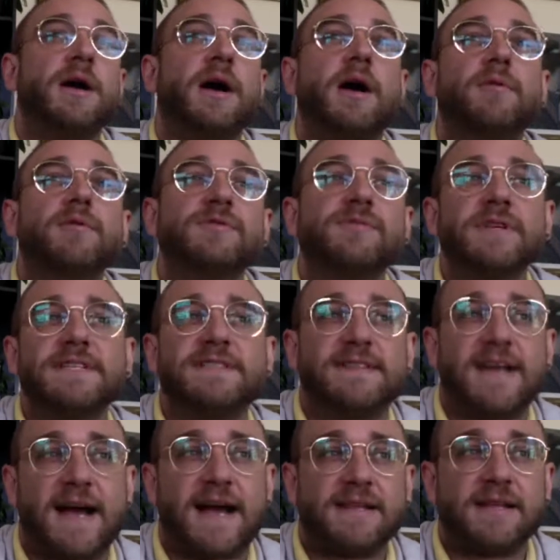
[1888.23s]
I was really
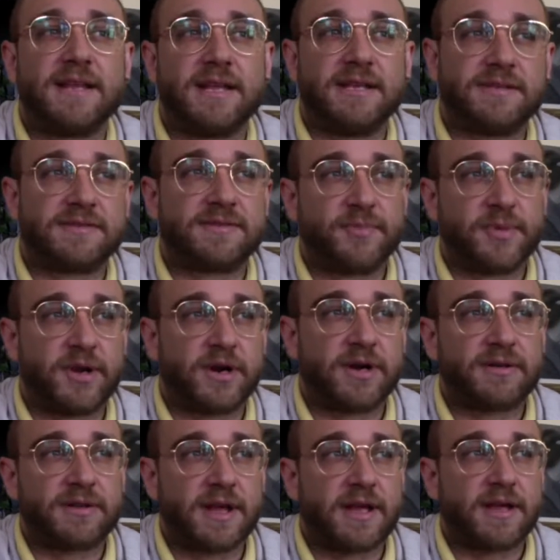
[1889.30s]
sad that he
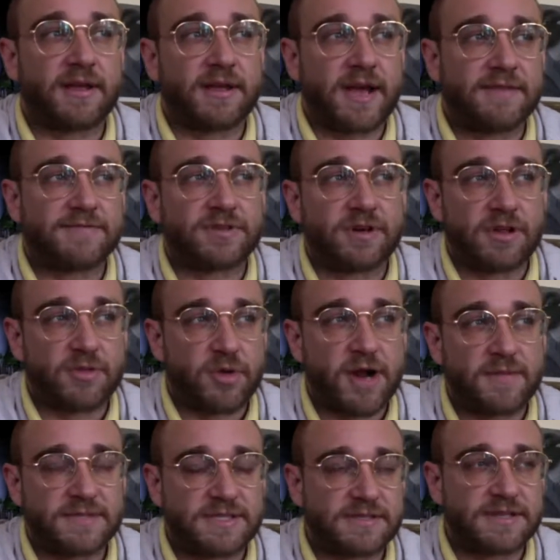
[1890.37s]
disappeared, like after all the
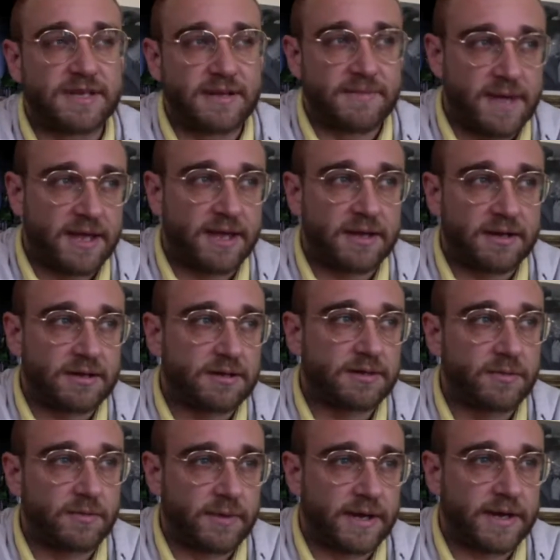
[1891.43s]
promises he made
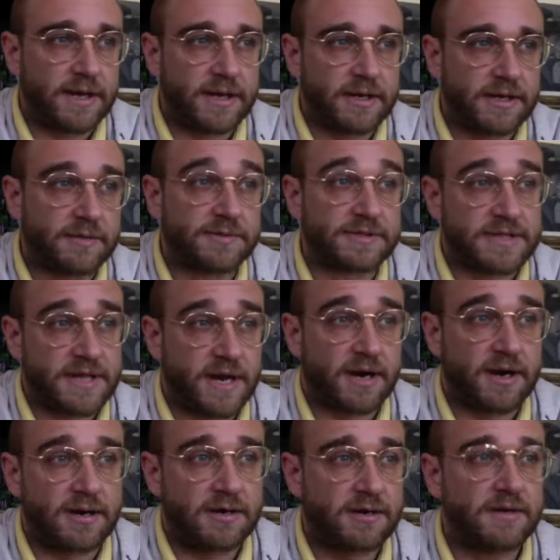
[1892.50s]
when he was
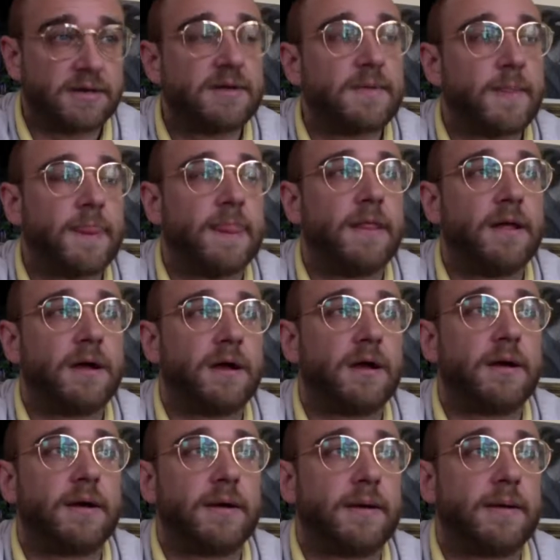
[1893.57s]
there.
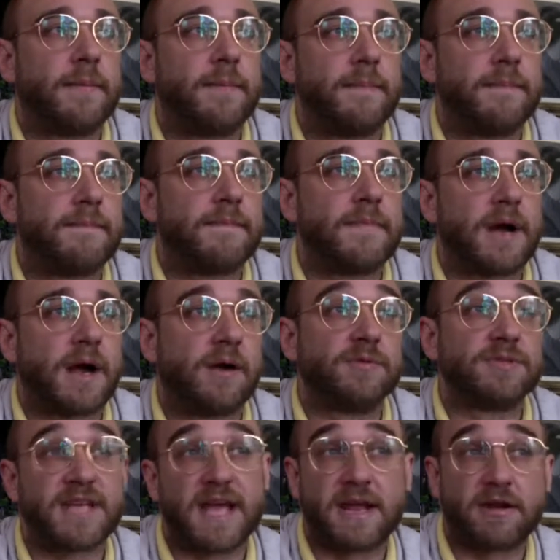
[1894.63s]
I
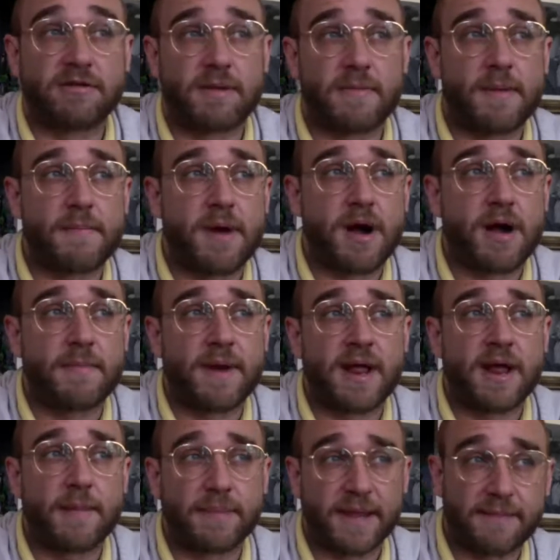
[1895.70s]
was angry at my mom.
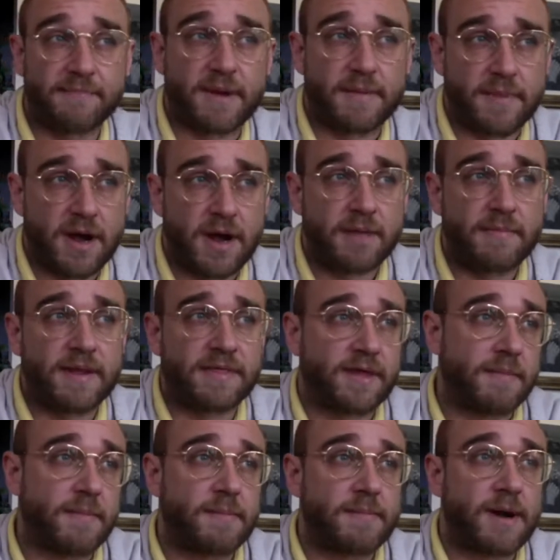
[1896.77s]
I blamed my mom. I
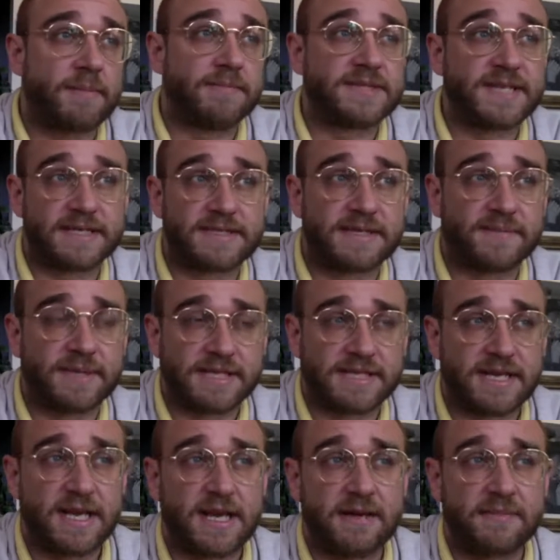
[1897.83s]
thought my mom said something to
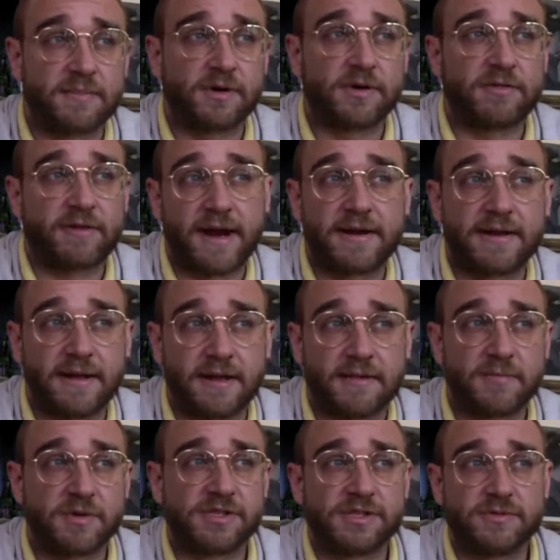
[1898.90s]
him or threatened
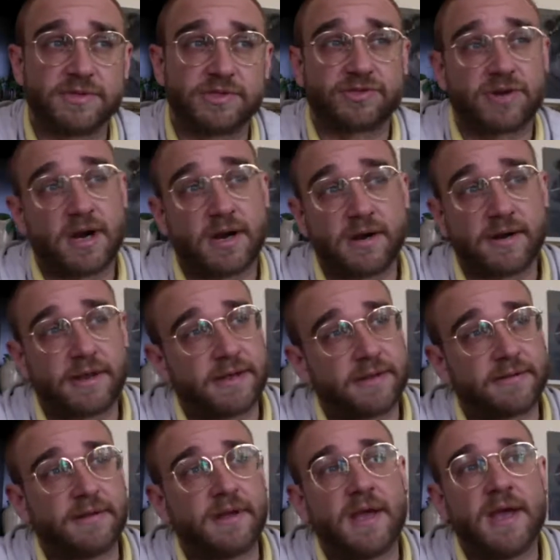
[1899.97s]
him when she was drunk
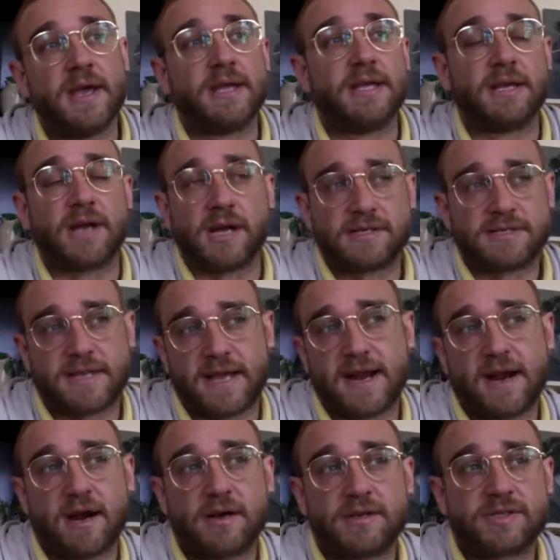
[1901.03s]
and he got
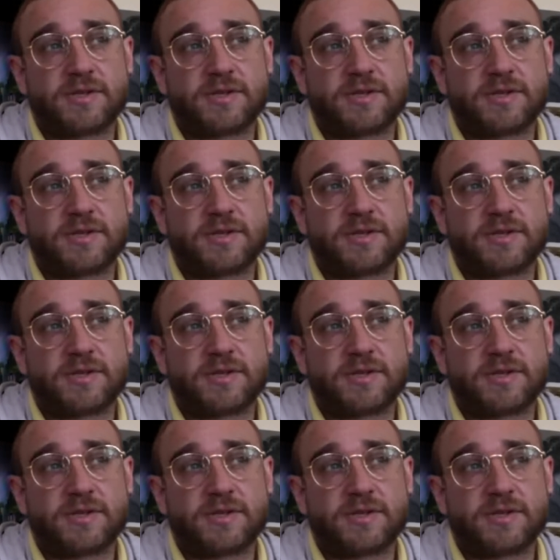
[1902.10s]
scared.